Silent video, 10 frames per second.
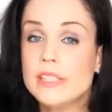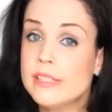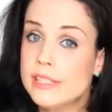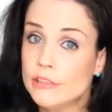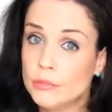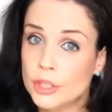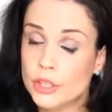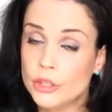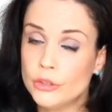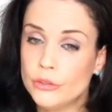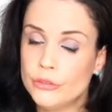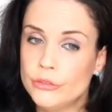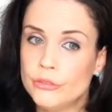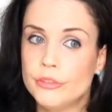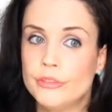The serum I
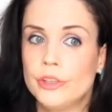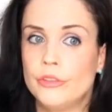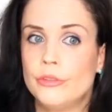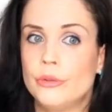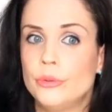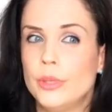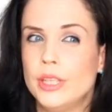used for the first 2